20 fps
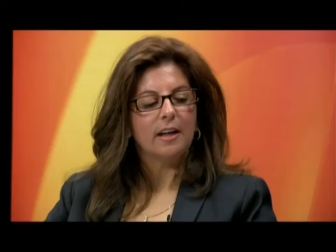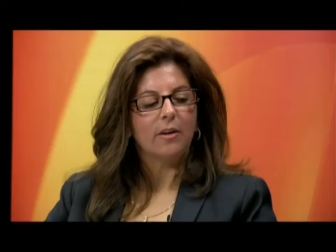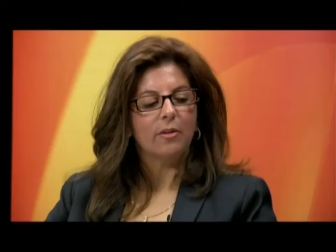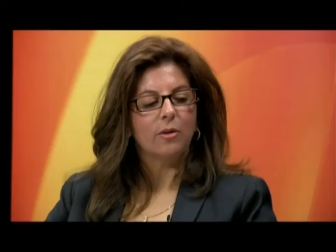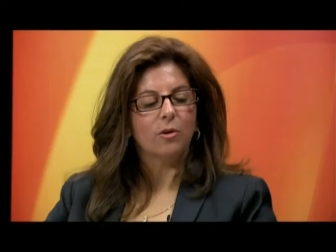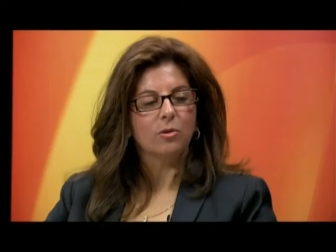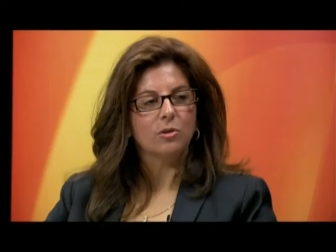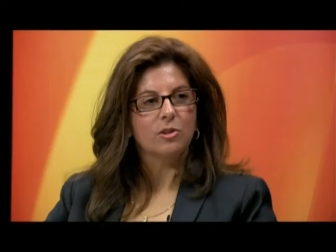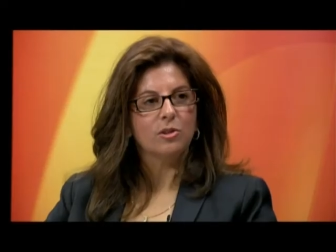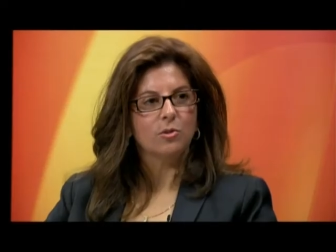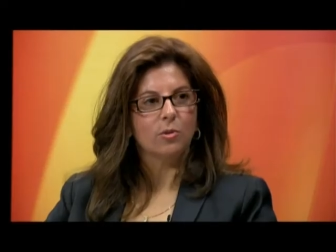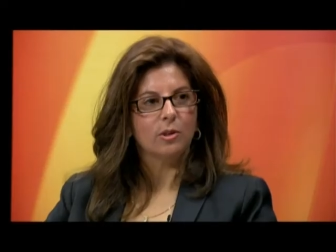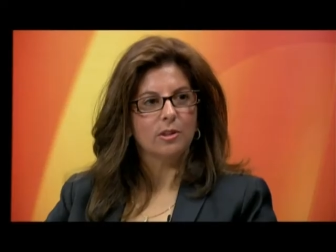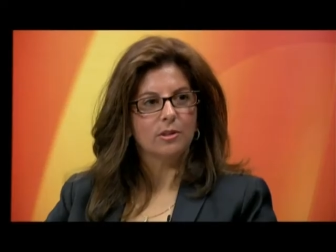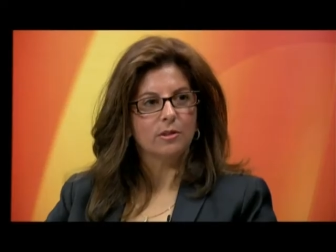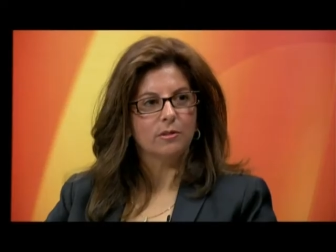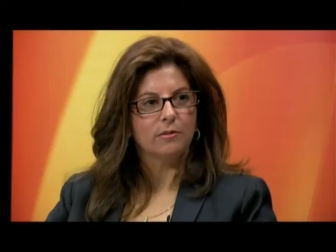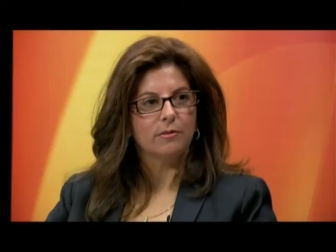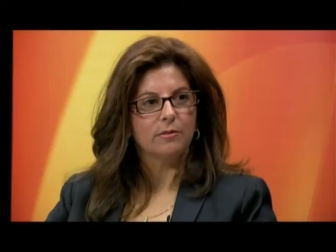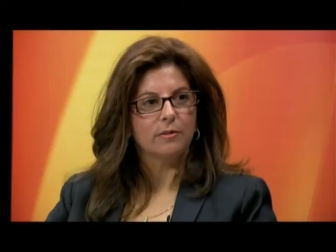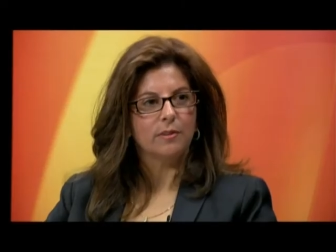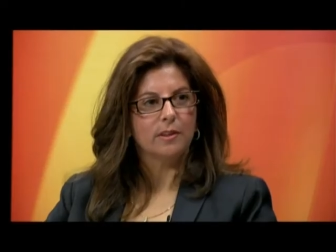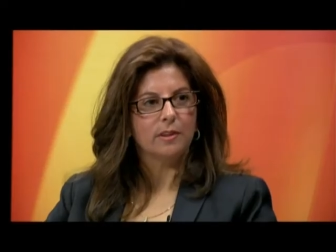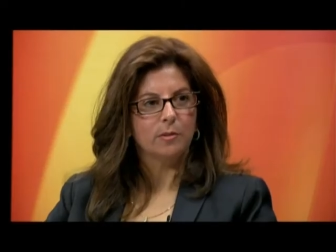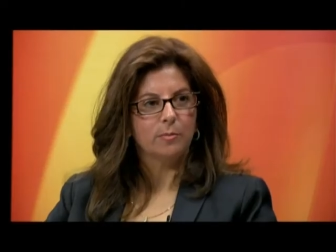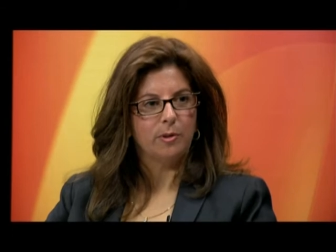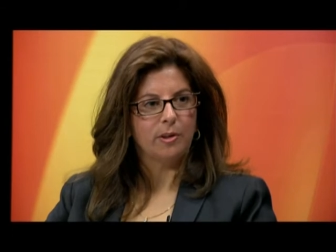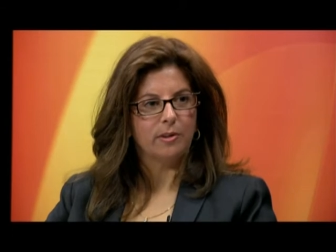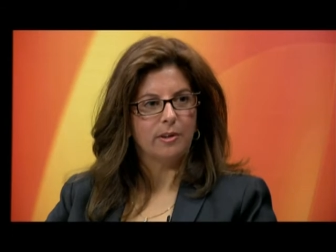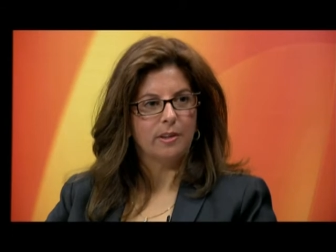how those sorts of
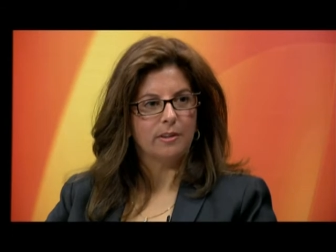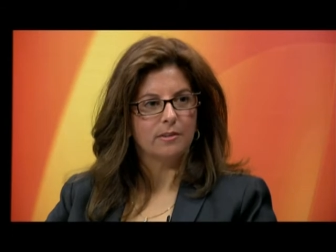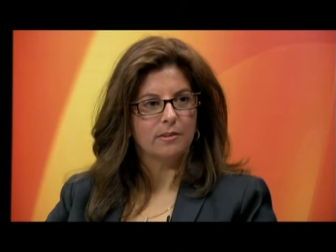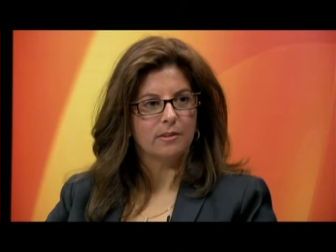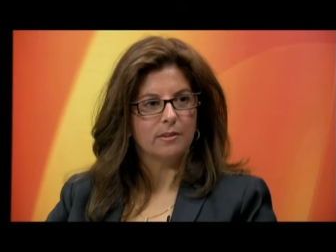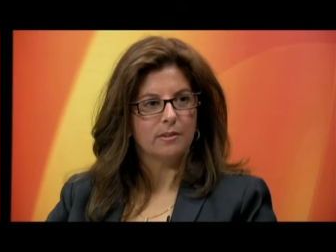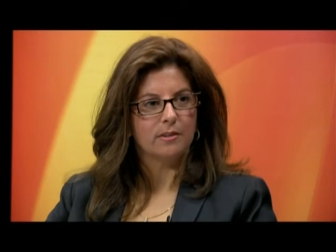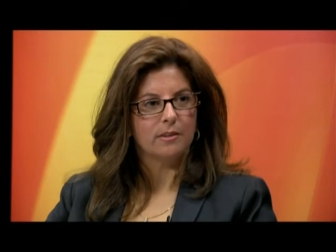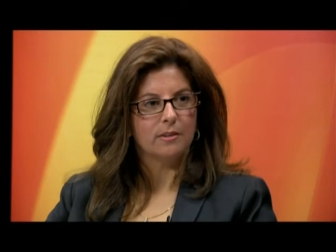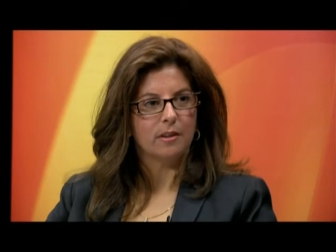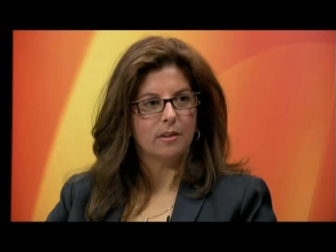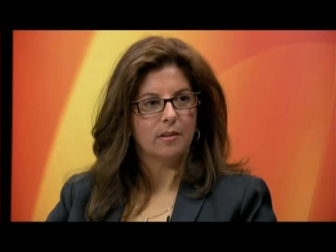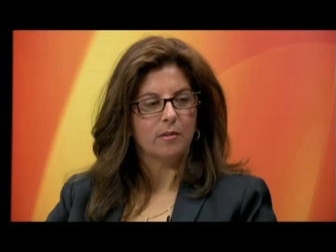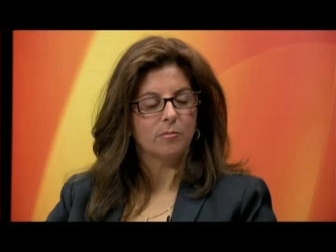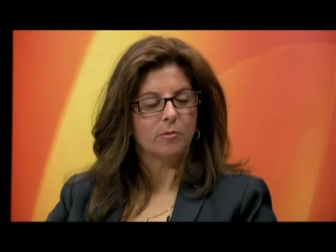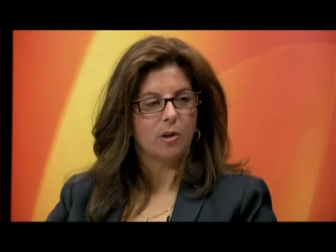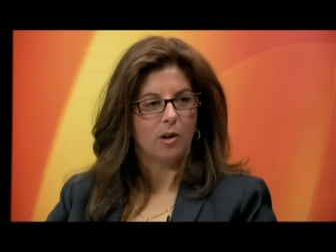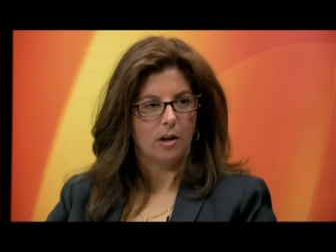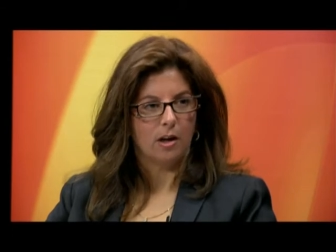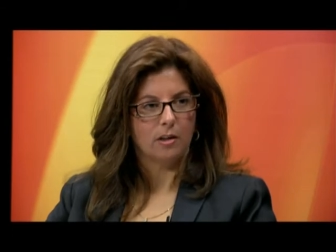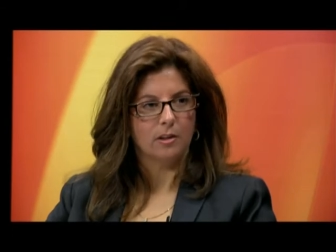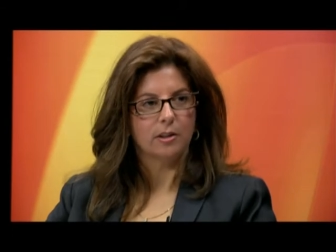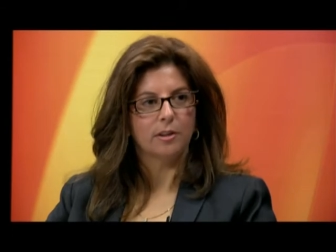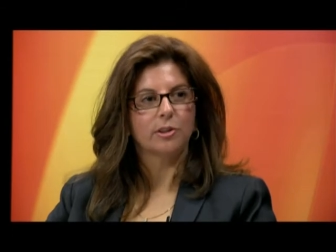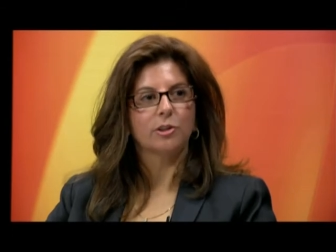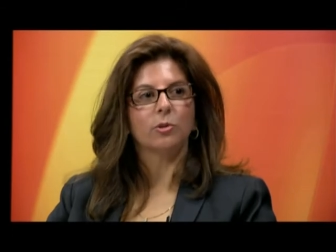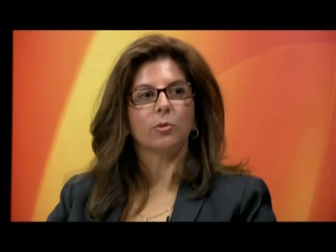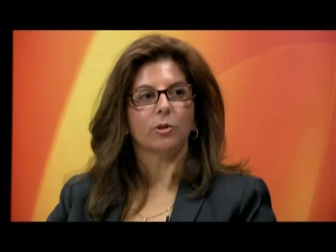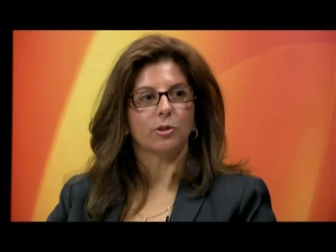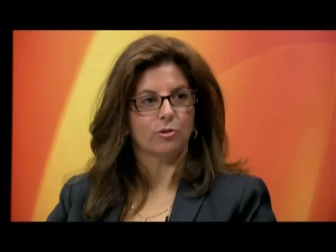experiences, um,
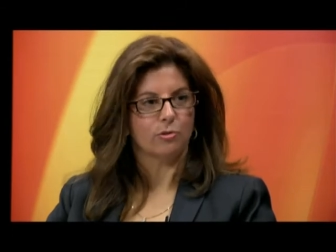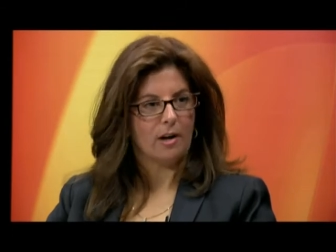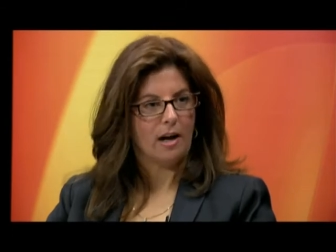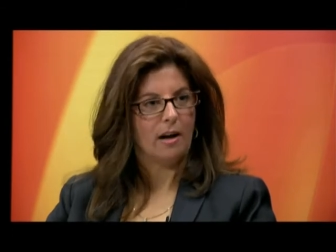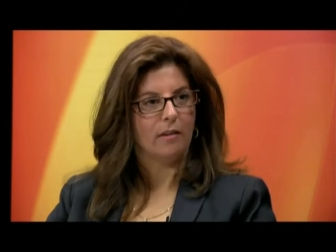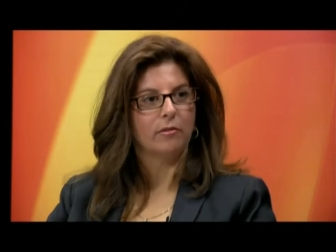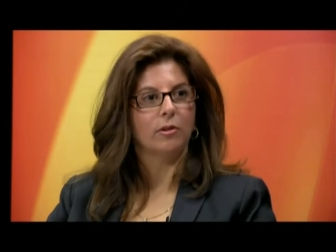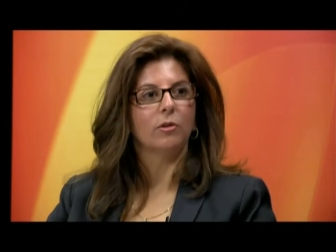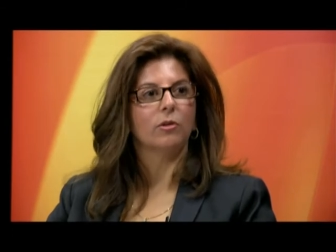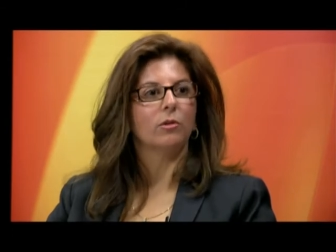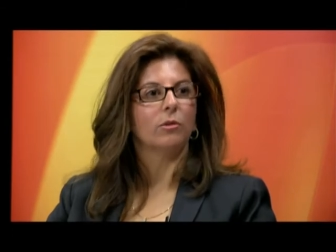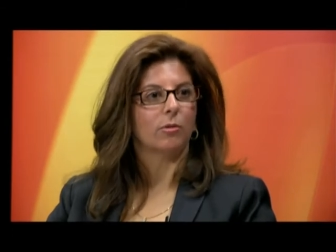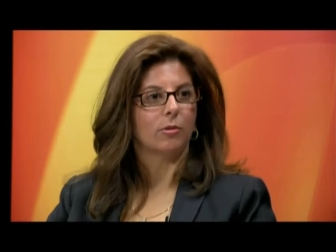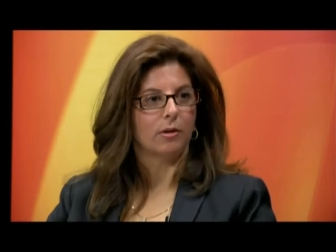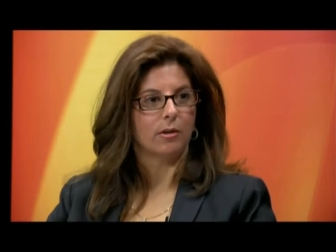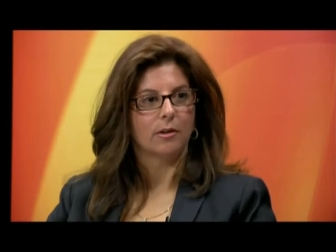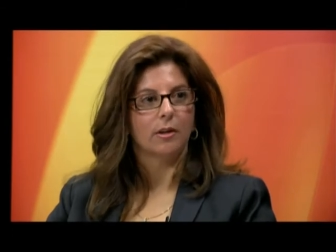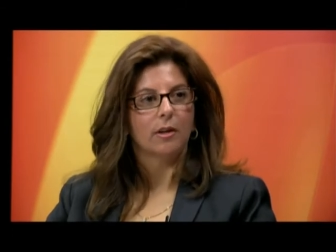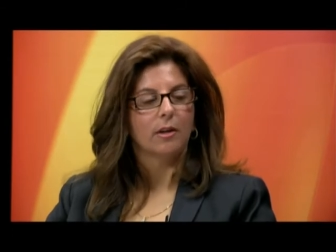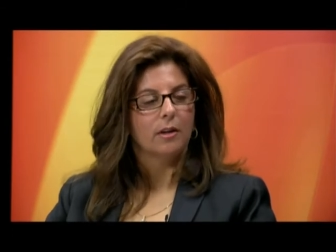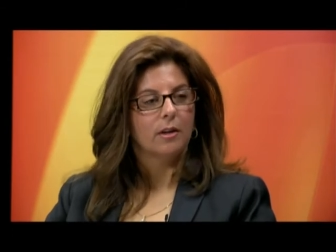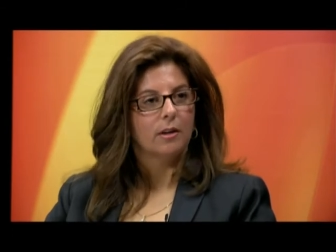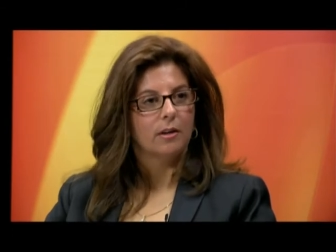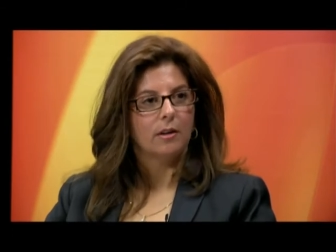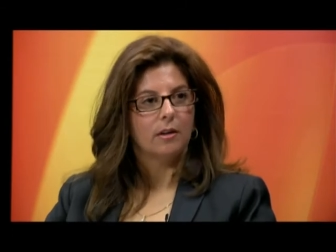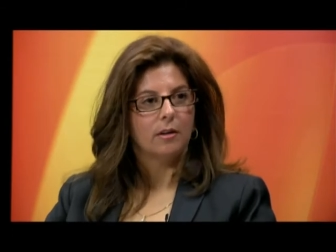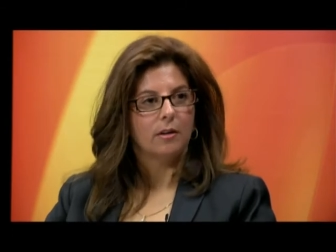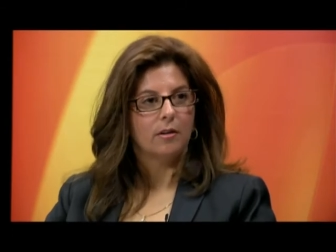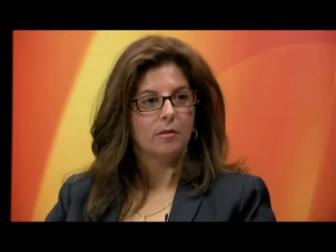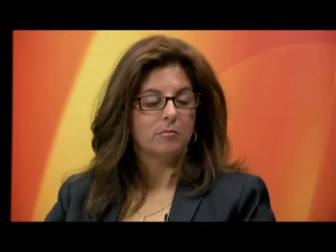college or travel or
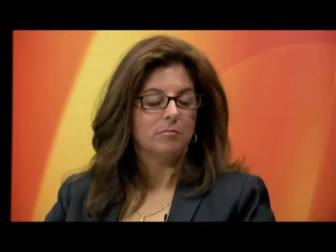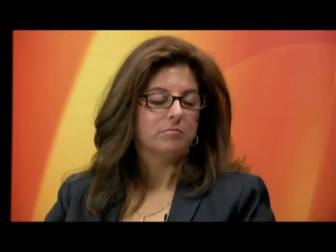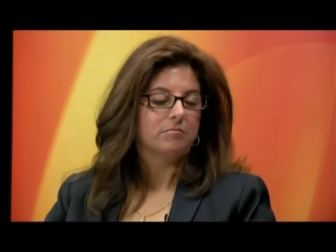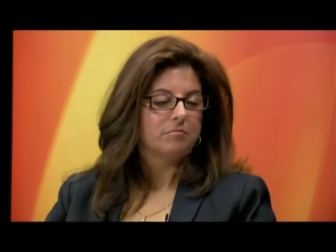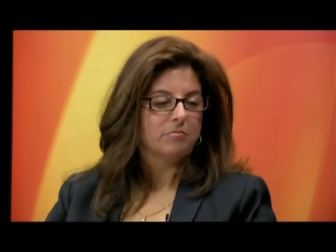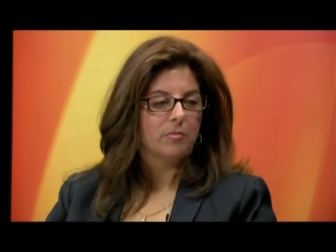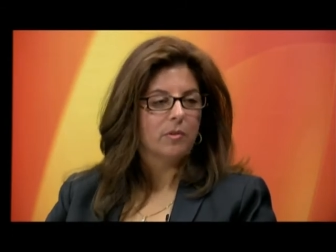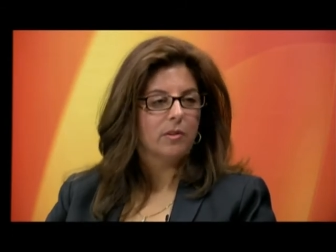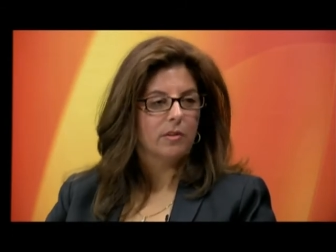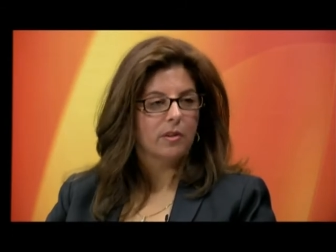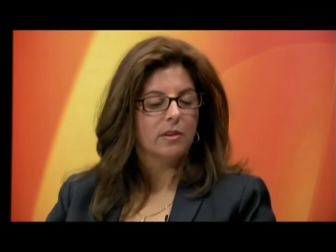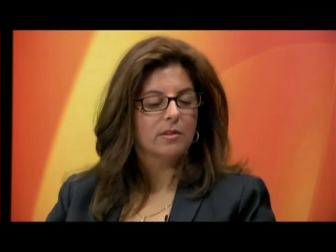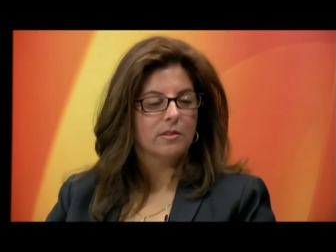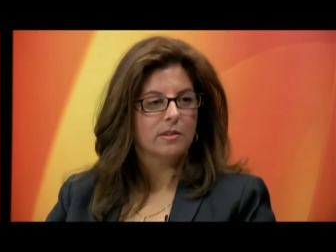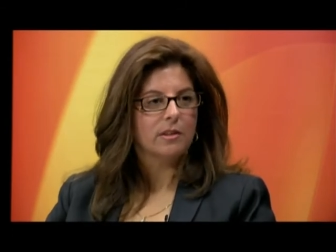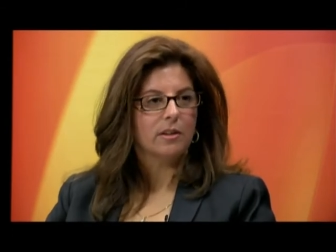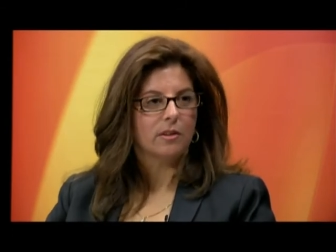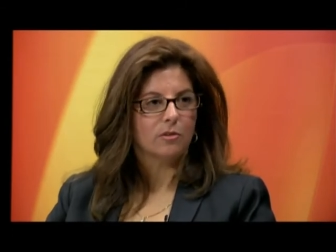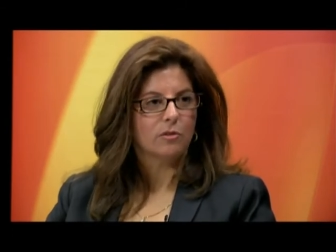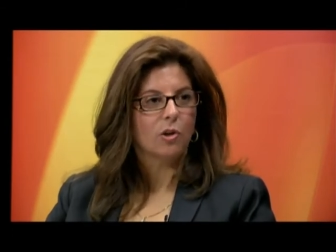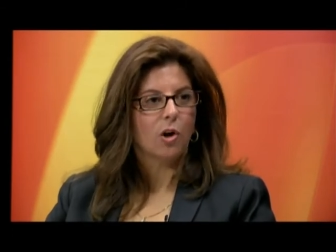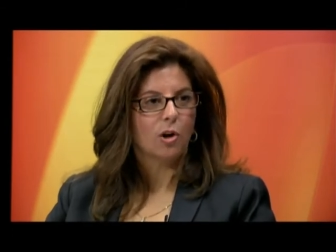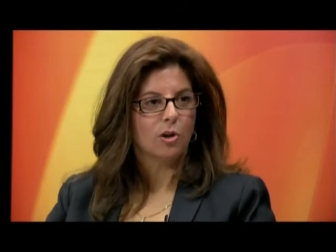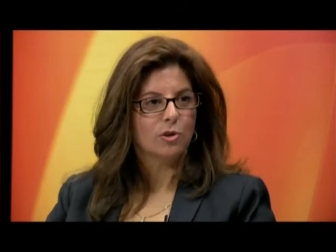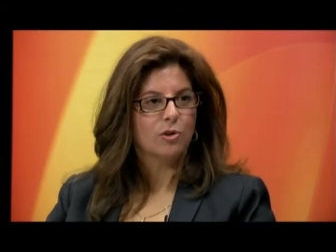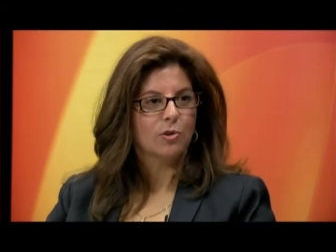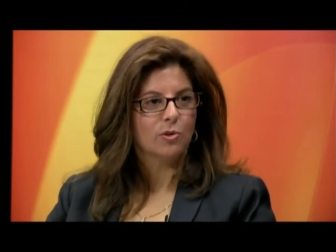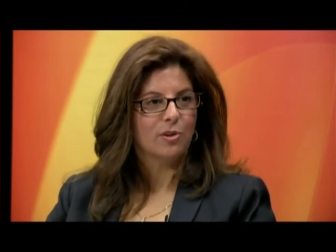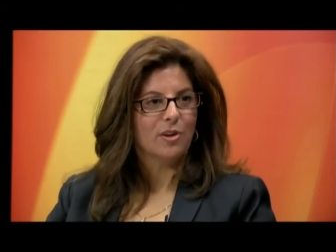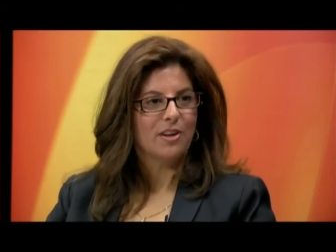um, things that are
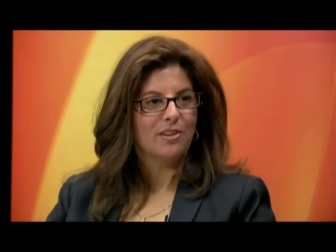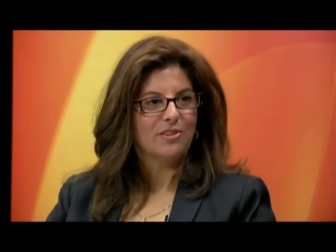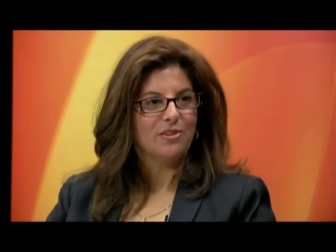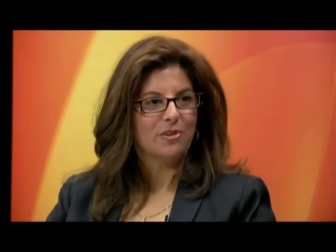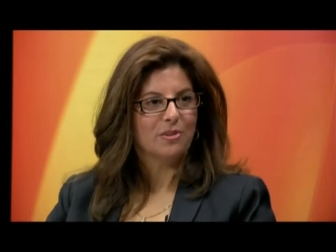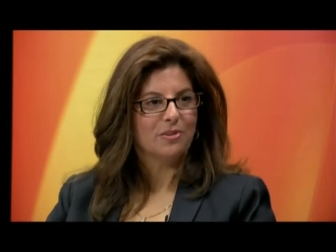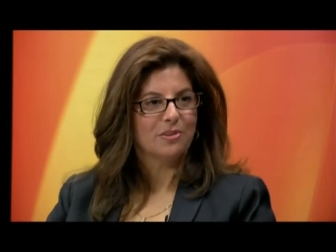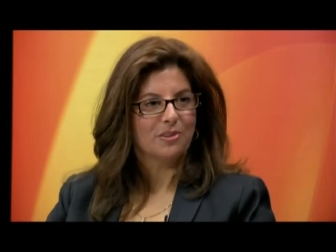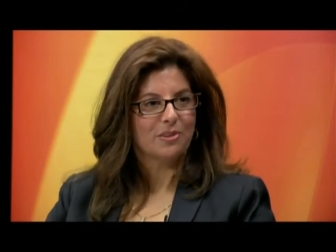larger than your